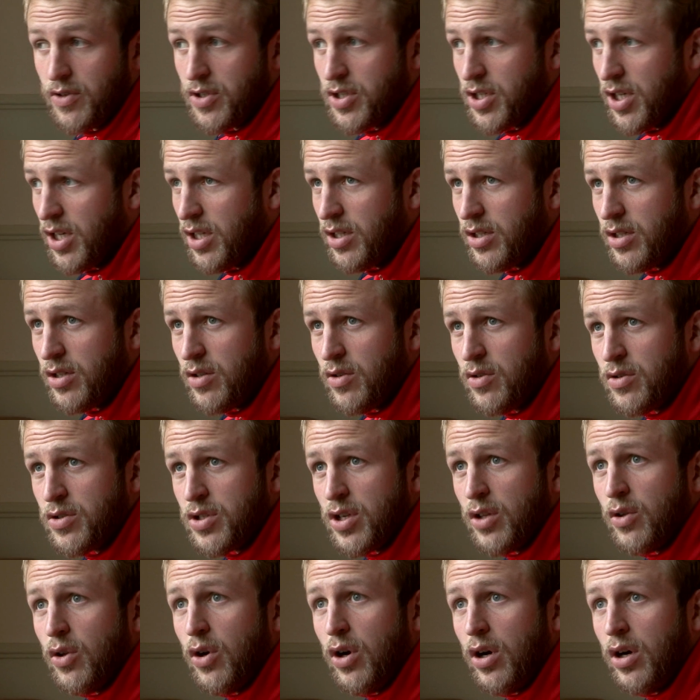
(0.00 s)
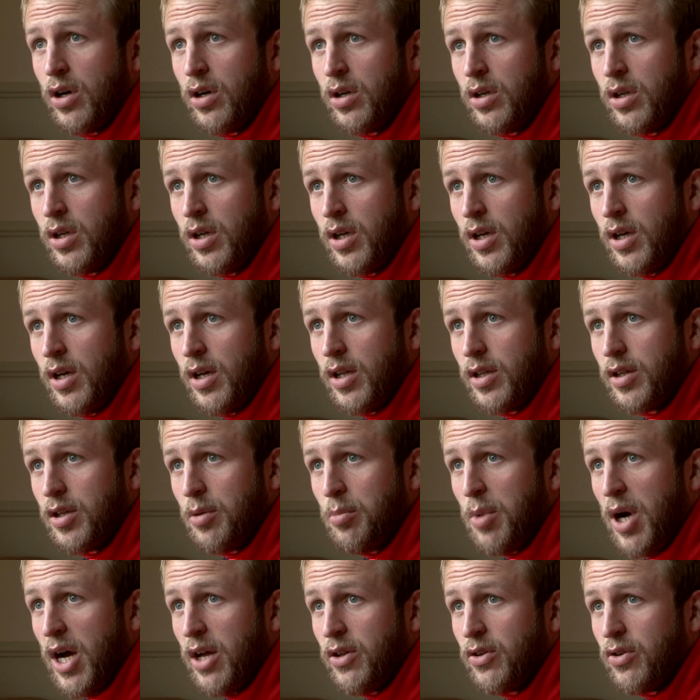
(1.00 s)
said, you know, there's a lot of
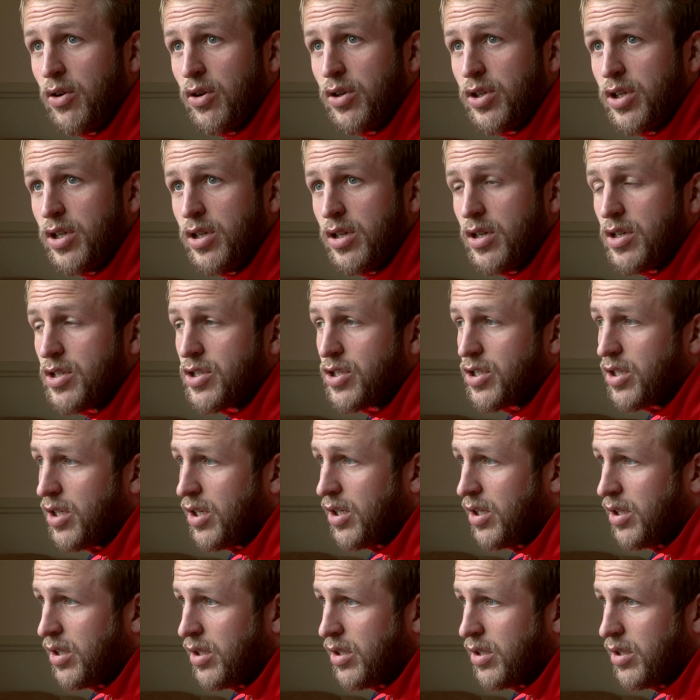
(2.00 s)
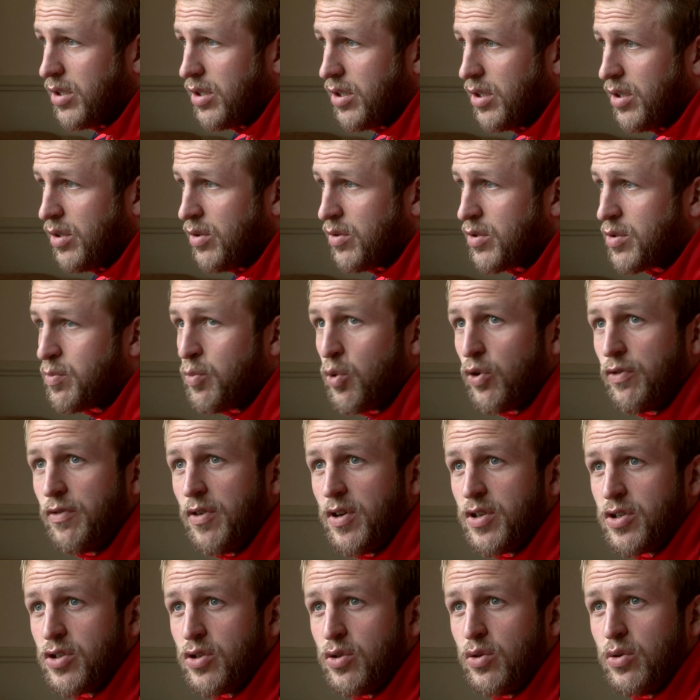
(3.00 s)
demand on you. It's you know, it's more
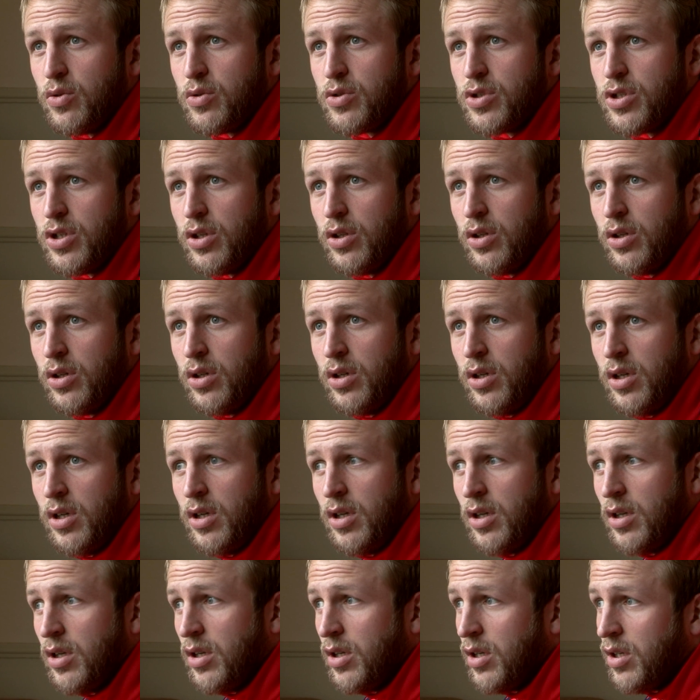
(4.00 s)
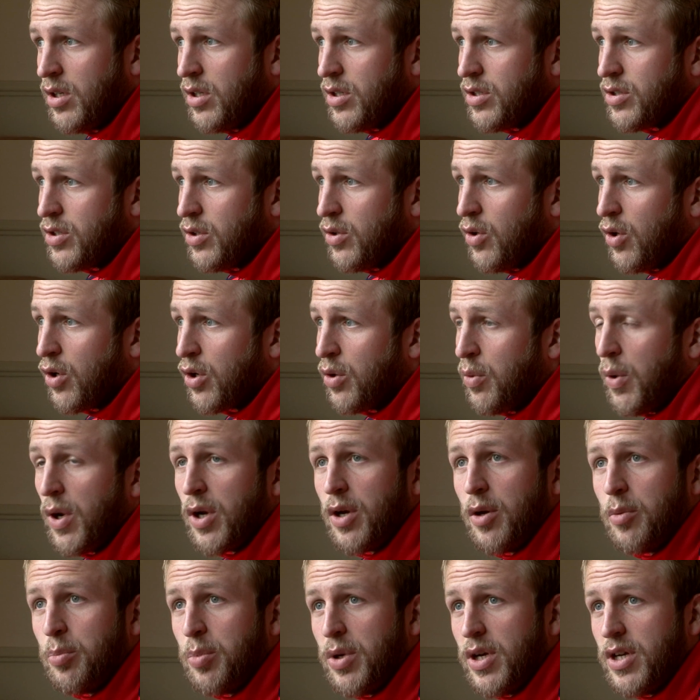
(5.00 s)
physical, it's a lot
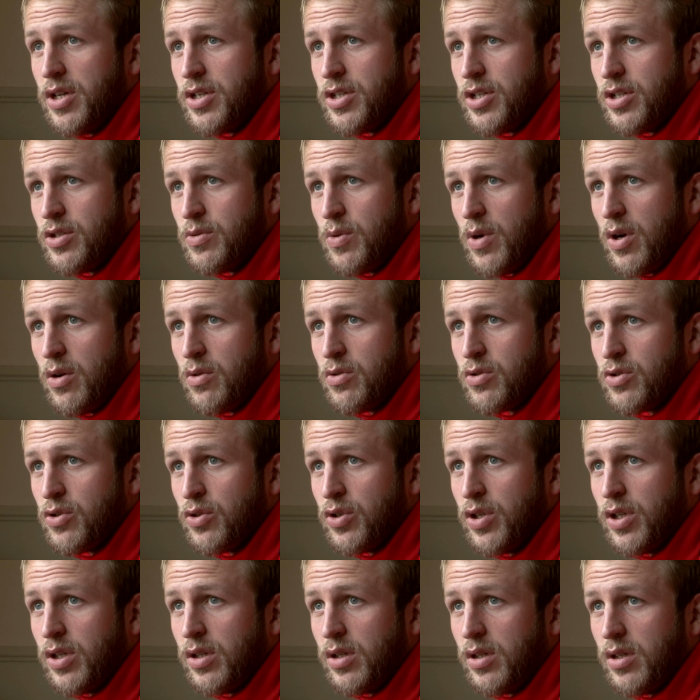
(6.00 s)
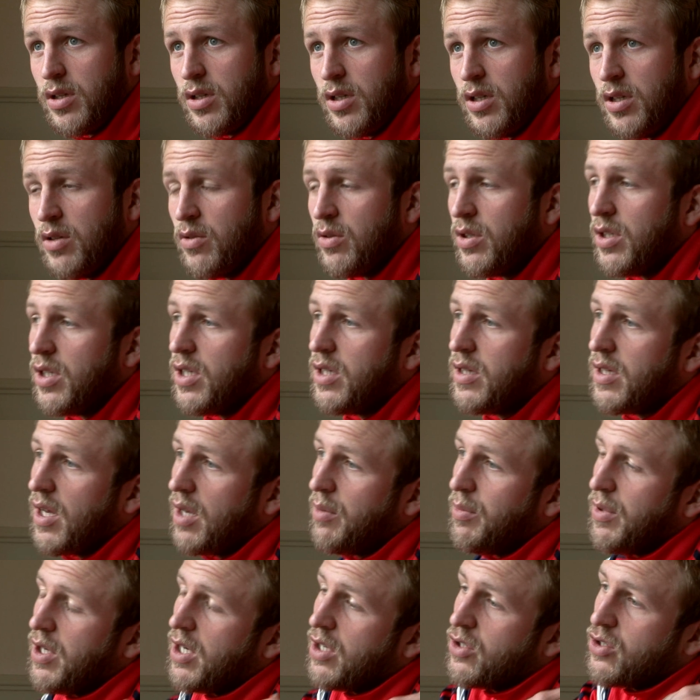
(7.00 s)
quicker pace as well, so you know you need time
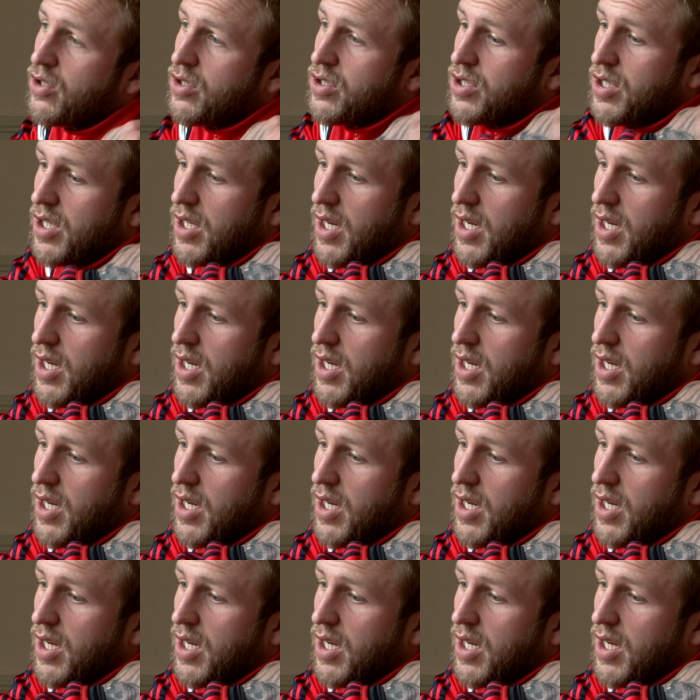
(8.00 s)
to adjust to